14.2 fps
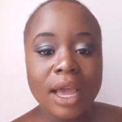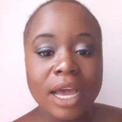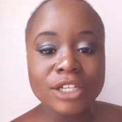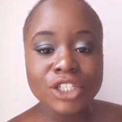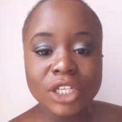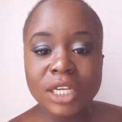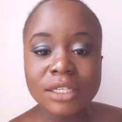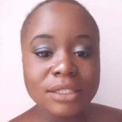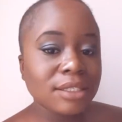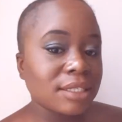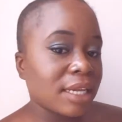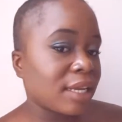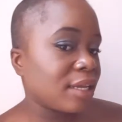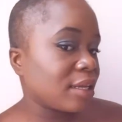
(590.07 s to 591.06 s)
As you can
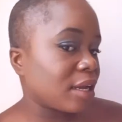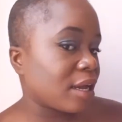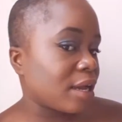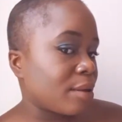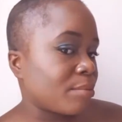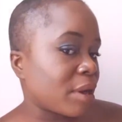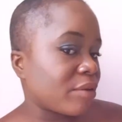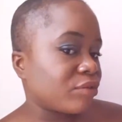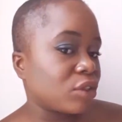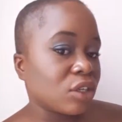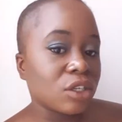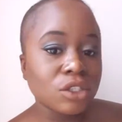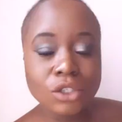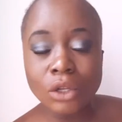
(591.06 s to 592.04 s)
see, I've
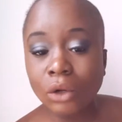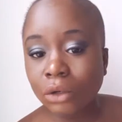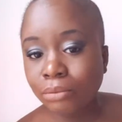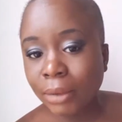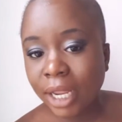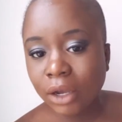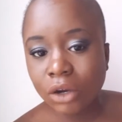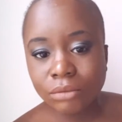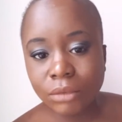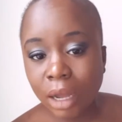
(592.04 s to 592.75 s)
done a subtle makeup.